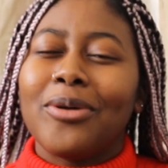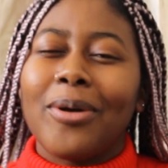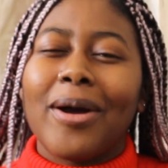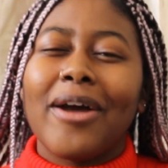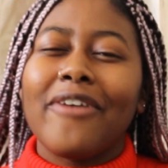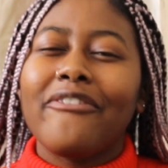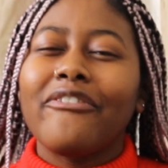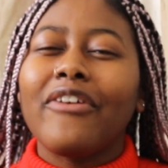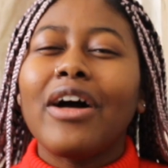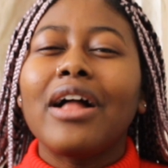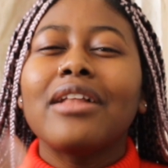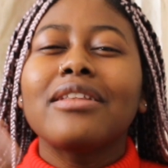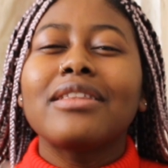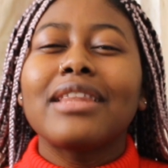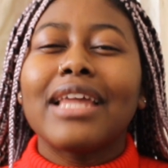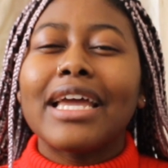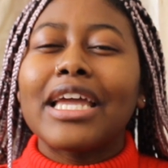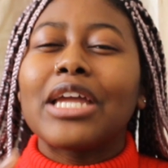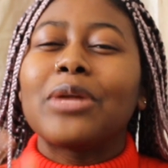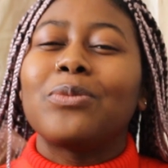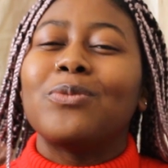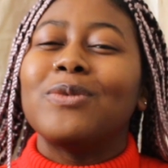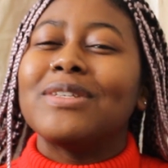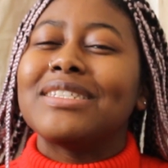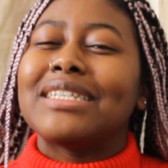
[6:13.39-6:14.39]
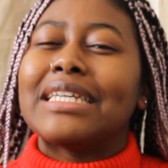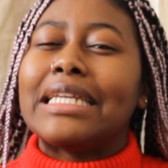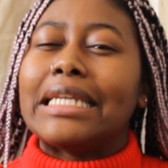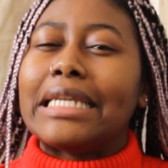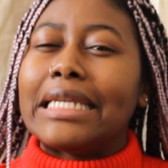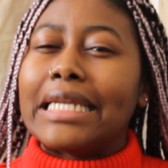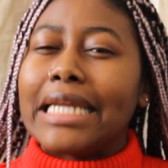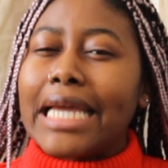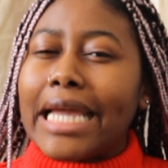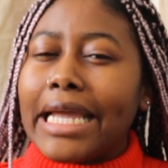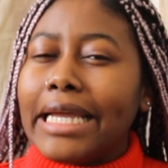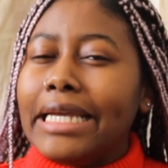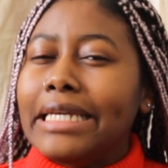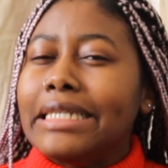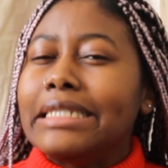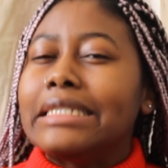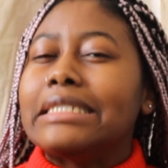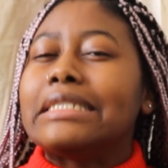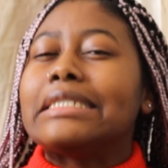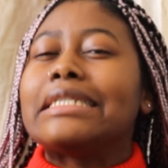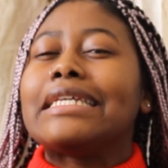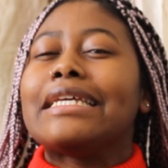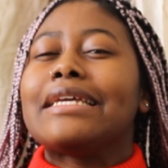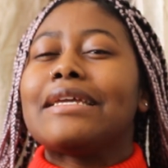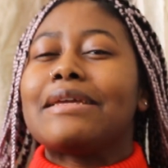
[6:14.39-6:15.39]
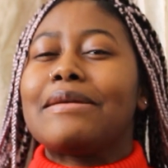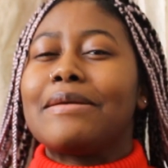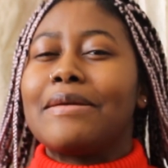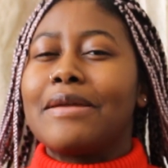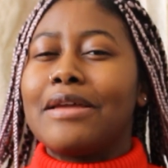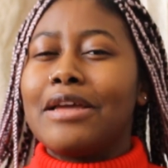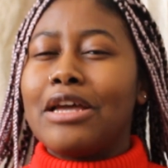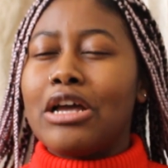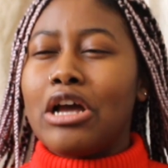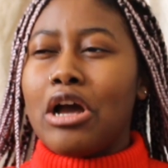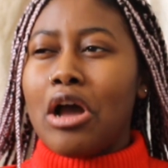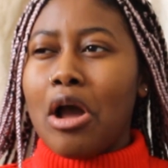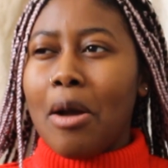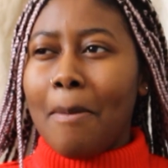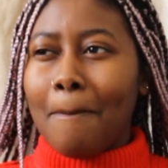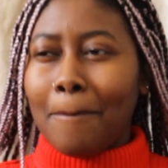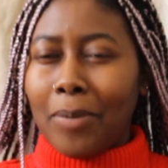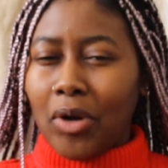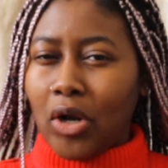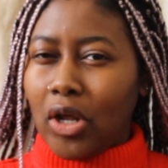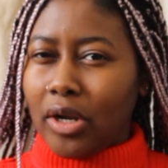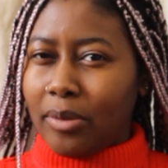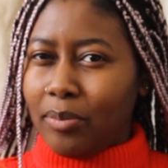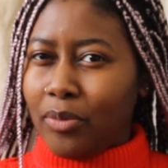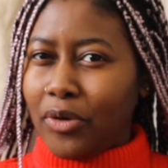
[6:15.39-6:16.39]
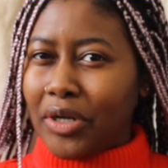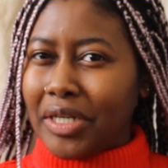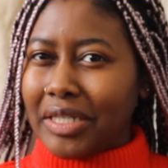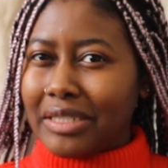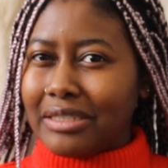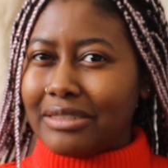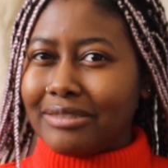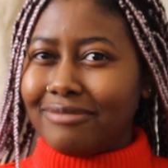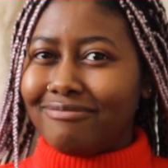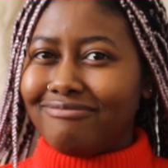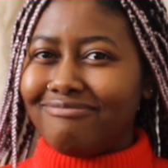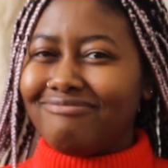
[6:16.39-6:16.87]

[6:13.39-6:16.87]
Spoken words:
I felt like it was a lazy plot point.